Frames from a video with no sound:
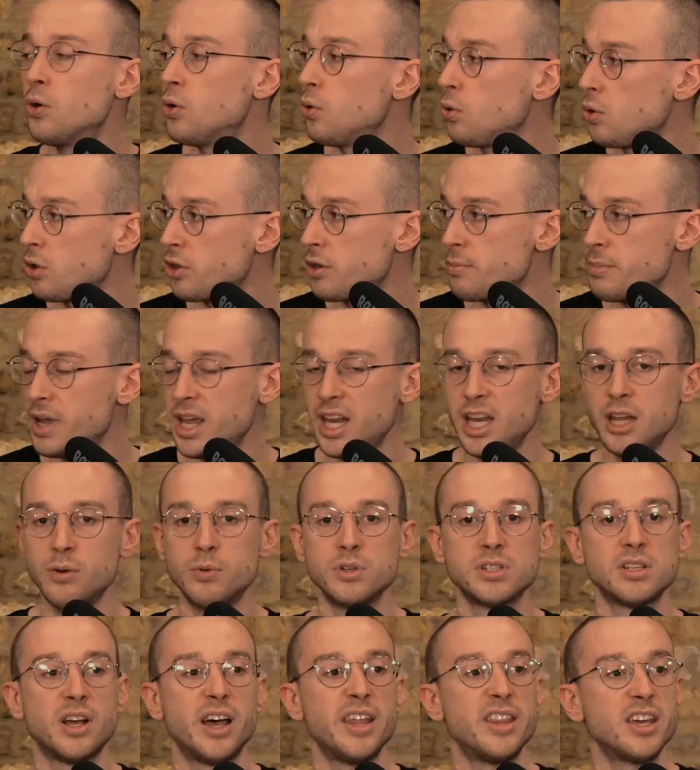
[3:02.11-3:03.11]
all of the
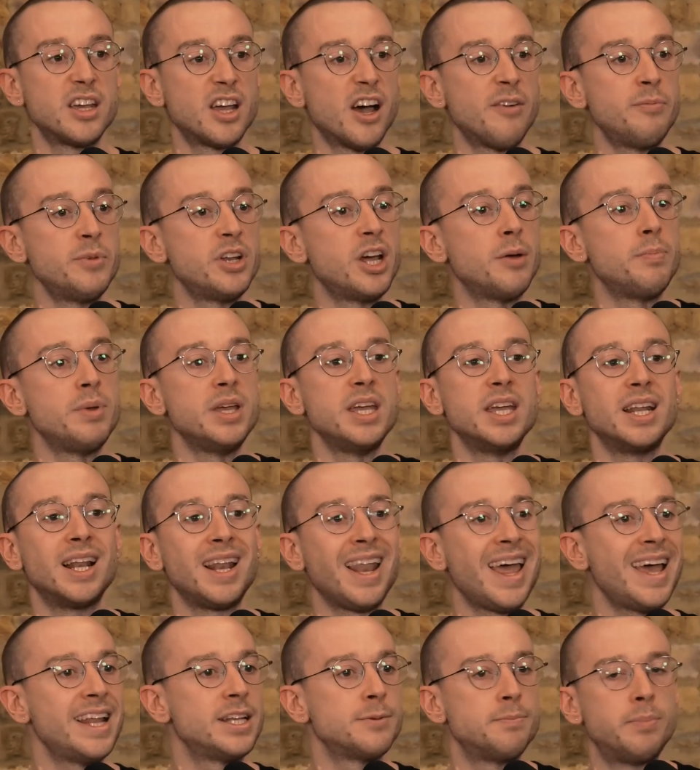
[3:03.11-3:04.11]
media was like, the government are being
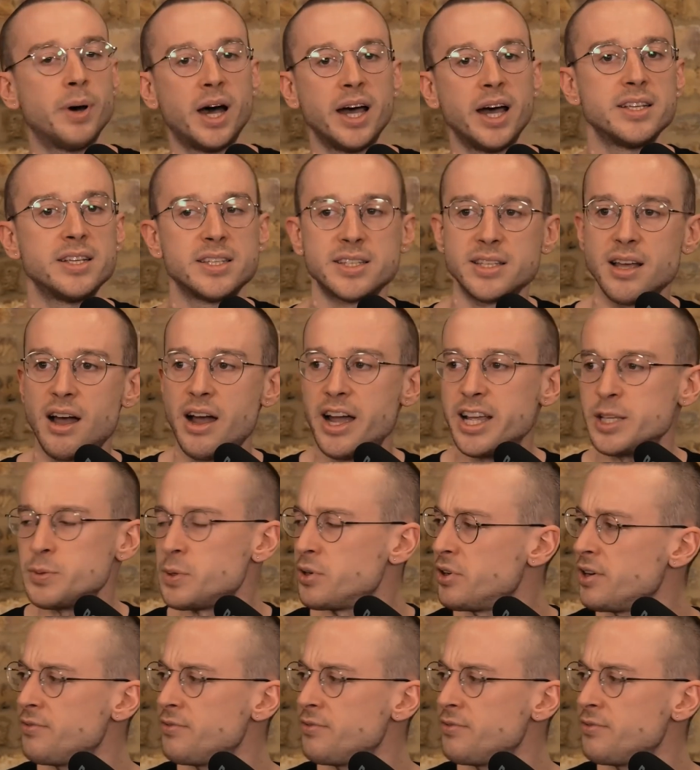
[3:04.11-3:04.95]
led the science.